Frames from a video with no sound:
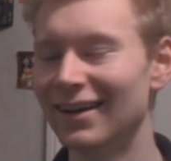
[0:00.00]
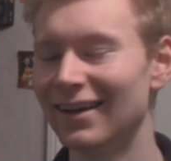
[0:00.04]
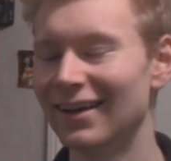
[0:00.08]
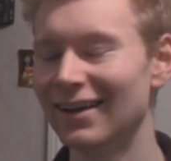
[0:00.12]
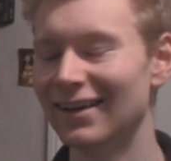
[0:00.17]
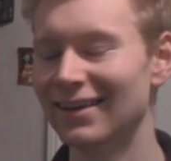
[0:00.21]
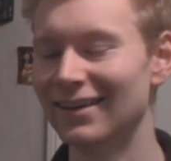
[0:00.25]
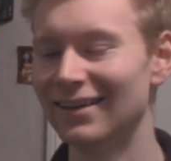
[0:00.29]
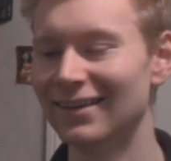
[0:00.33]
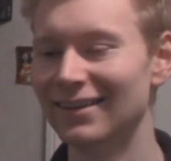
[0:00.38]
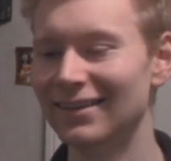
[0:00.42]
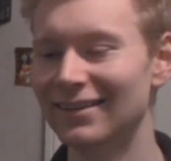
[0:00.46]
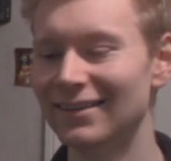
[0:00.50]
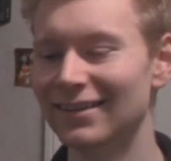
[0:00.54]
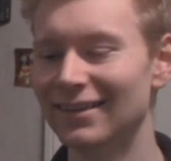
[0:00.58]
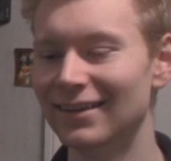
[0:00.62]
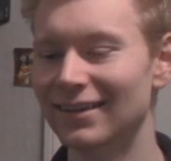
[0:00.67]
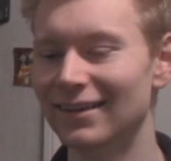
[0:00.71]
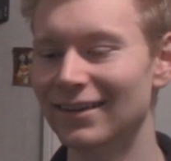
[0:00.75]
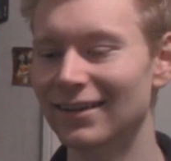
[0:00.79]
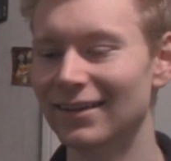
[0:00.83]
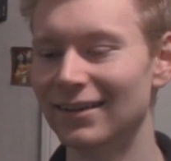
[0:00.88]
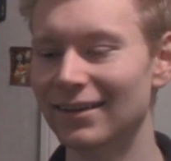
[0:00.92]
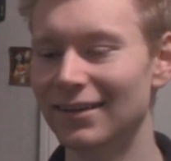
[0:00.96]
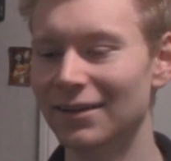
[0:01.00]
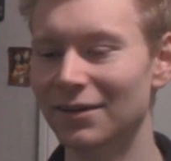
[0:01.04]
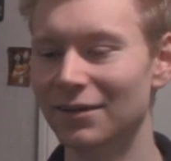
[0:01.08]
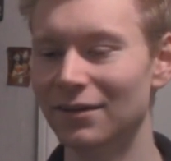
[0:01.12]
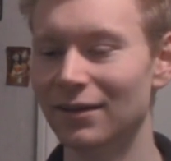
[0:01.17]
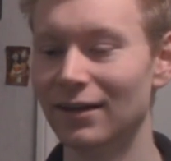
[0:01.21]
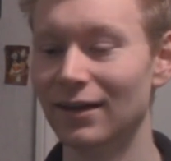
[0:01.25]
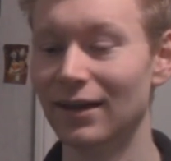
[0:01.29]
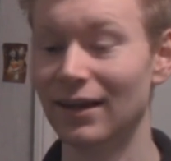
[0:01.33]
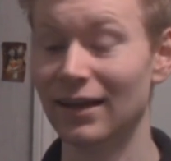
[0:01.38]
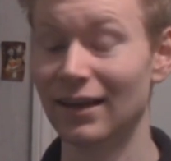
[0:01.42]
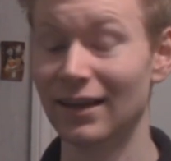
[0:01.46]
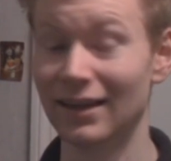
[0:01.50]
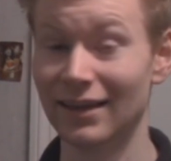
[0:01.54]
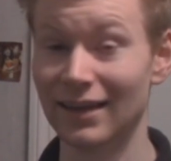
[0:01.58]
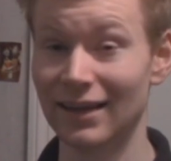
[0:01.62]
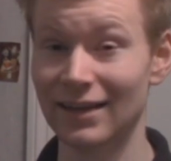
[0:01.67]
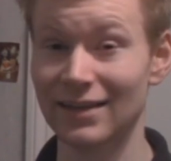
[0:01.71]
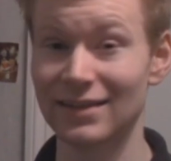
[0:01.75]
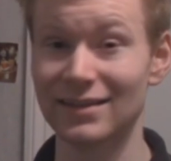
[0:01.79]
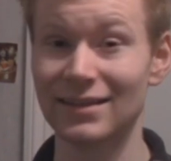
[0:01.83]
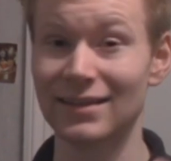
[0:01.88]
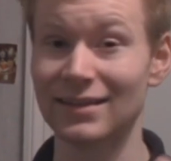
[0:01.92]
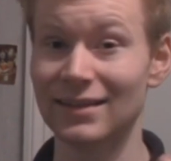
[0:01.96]
And you know, then he
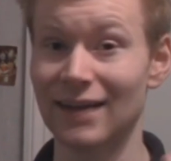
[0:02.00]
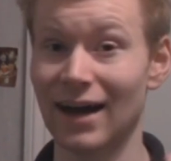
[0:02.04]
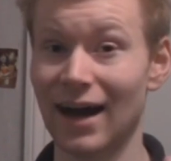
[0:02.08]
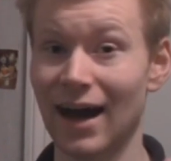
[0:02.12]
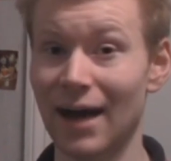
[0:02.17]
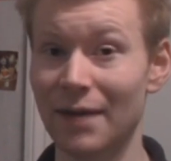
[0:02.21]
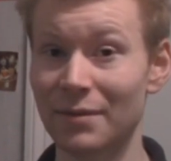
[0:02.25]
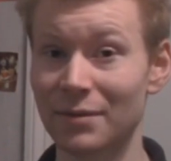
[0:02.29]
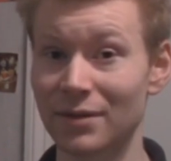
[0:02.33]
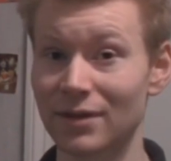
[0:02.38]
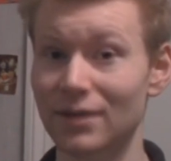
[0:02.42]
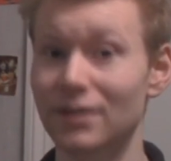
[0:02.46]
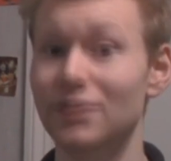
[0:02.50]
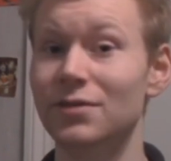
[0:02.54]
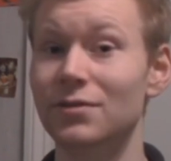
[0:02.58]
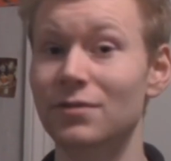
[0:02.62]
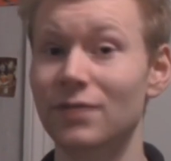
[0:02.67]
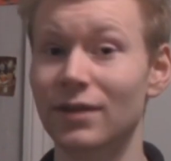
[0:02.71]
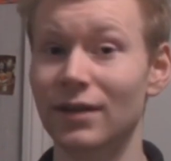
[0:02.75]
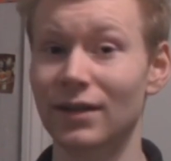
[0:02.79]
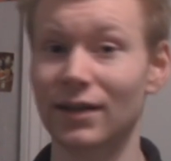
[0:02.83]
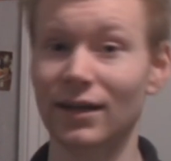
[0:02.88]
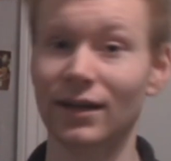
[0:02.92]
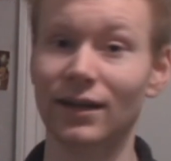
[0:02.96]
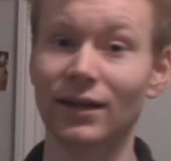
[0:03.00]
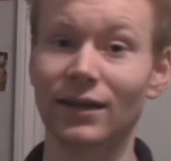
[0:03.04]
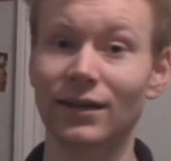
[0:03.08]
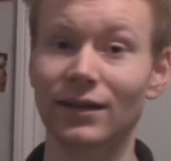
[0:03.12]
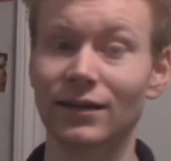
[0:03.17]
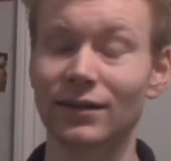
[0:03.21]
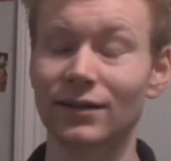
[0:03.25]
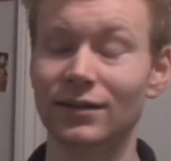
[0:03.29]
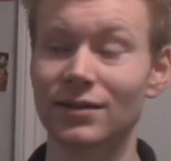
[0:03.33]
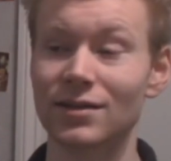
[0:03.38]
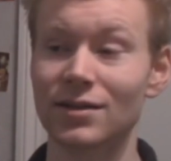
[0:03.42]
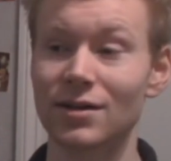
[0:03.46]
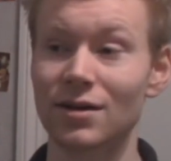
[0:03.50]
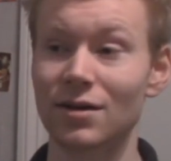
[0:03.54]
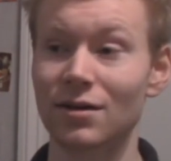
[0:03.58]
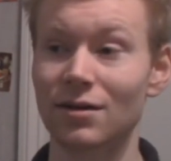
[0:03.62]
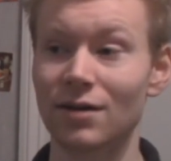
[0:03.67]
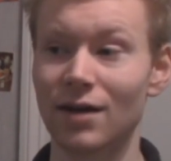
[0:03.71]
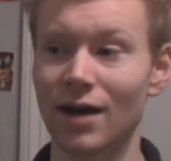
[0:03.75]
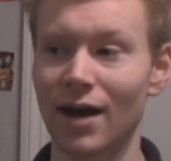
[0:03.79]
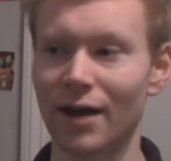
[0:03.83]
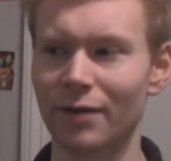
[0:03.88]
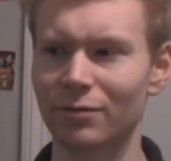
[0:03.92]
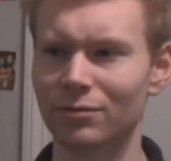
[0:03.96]
says, I'm going to do the kicking. So
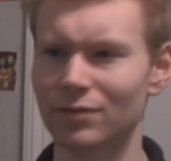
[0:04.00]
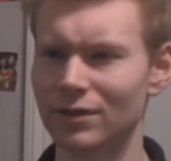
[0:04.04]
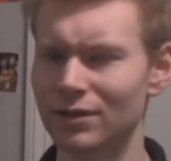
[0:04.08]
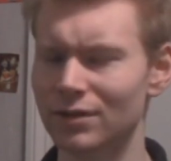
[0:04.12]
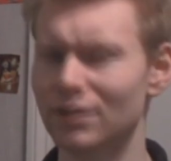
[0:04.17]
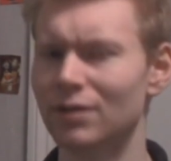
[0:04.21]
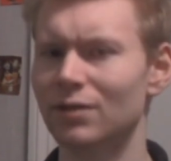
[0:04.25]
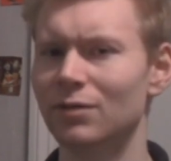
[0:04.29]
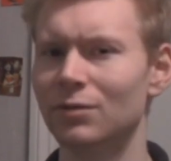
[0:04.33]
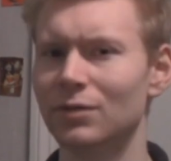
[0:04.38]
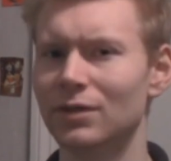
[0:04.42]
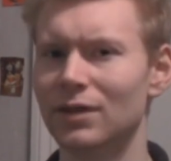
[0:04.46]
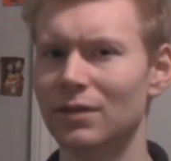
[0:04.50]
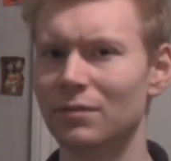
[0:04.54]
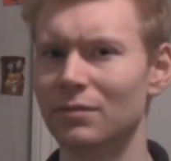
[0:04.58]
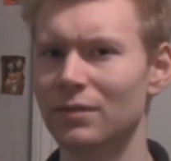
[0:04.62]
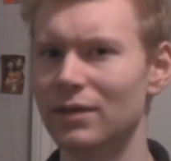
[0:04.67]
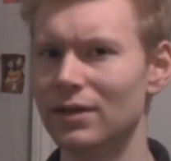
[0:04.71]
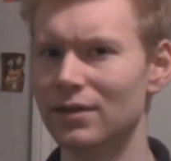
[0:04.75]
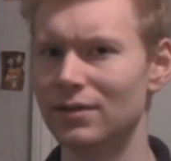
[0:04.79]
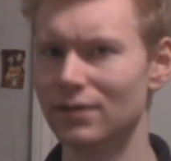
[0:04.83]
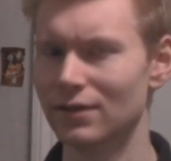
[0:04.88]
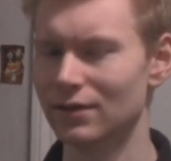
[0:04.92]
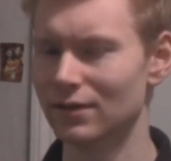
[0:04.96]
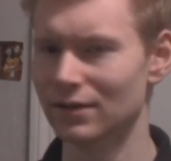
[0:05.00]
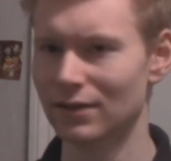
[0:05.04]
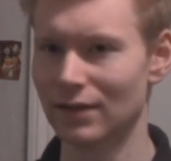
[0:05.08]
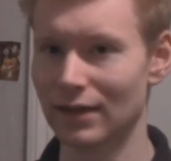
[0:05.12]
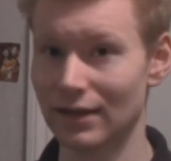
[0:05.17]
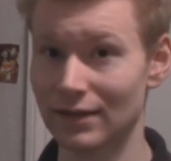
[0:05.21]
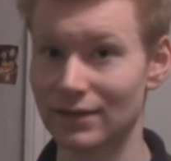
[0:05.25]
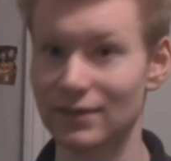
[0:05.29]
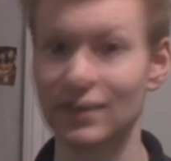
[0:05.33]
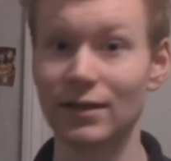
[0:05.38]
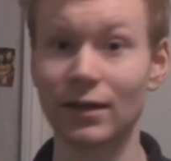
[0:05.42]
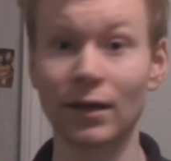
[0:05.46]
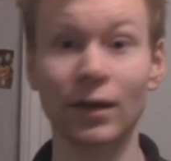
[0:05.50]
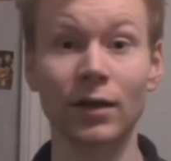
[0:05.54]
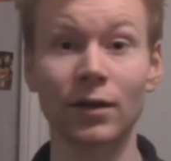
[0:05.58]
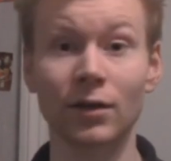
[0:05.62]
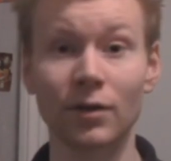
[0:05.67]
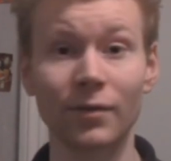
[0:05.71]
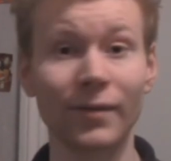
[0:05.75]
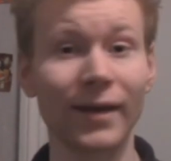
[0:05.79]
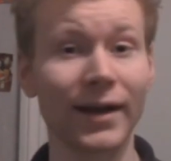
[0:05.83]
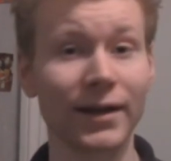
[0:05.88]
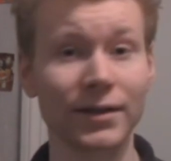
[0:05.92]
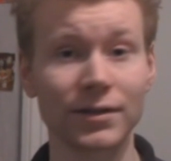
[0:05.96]
I really don't know what that means. Is he going to go
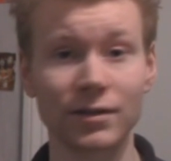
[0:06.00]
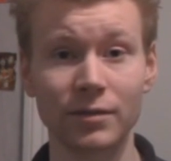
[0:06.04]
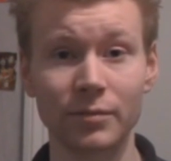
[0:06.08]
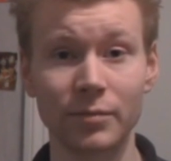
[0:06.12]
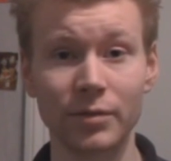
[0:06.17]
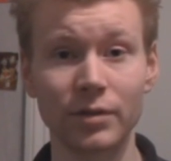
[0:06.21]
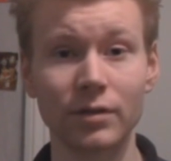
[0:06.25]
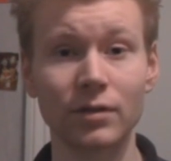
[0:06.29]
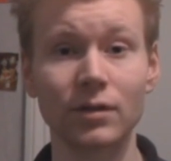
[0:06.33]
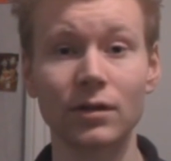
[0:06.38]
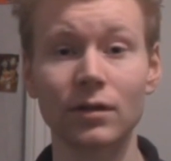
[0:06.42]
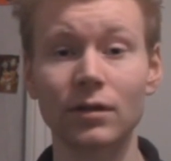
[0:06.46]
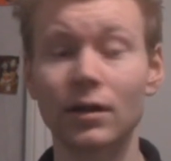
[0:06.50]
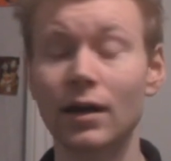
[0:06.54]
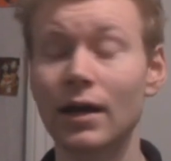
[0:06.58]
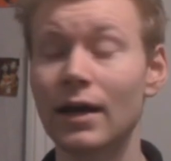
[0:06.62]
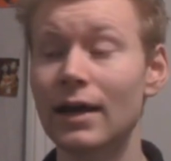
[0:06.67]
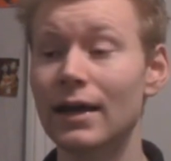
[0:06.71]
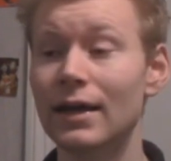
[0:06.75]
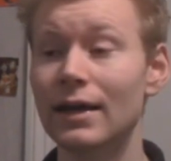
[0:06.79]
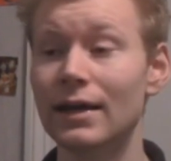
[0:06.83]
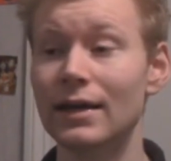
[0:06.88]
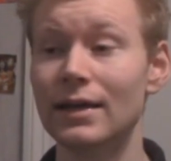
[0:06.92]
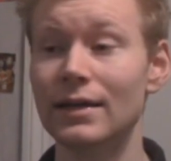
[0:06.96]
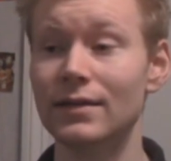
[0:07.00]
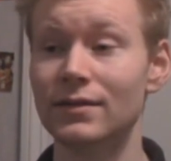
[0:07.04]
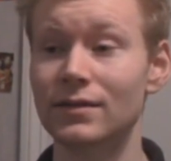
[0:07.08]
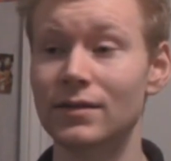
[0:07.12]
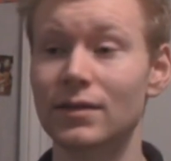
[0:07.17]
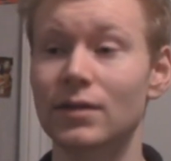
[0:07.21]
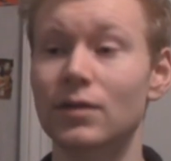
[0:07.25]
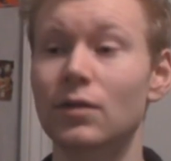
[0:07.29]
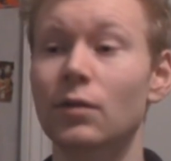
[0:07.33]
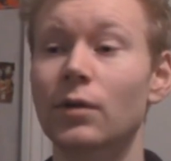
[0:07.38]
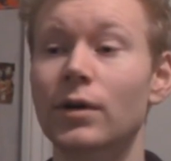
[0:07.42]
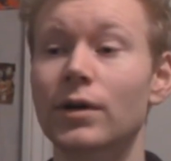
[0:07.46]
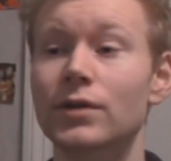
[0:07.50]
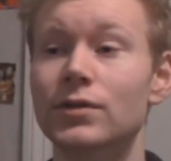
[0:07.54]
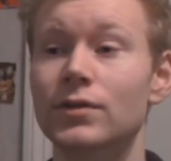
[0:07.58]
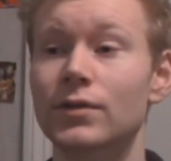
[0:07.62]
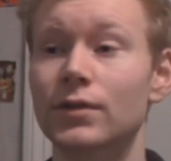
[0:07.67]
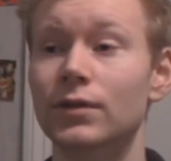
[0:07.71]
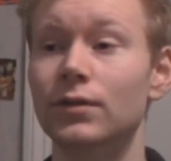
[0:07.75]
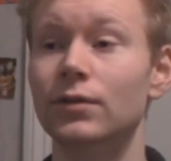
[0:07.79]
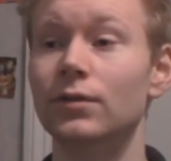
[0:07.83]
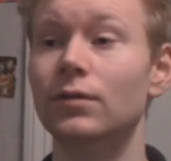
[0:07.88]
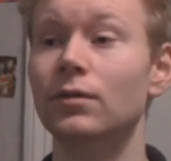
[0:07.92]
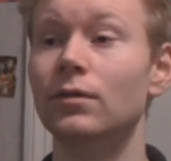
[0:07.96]
back to the Bugle? Is he going
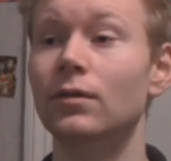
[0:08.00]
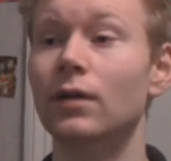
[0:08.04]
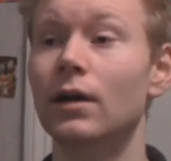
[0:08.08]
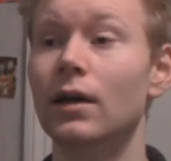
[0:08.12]
to